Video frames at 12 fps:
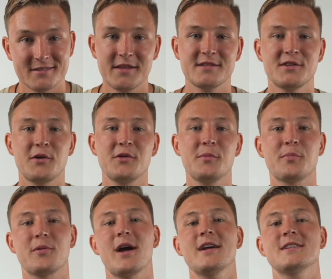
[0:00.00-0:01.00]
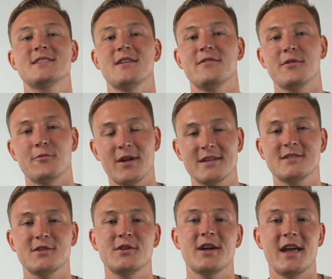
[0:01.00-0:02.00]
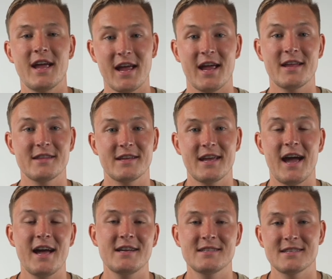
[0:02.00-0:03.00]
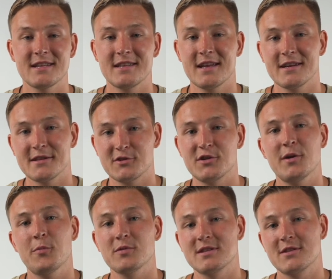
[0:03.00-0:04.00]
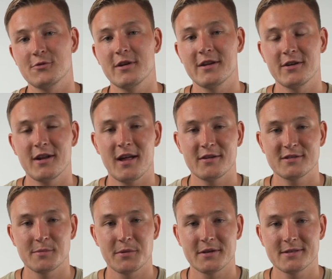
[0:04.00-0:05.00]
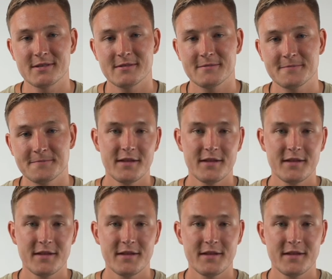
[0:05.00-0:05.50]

and the total price of the rental and the gas at the end of the trip was $300 a person.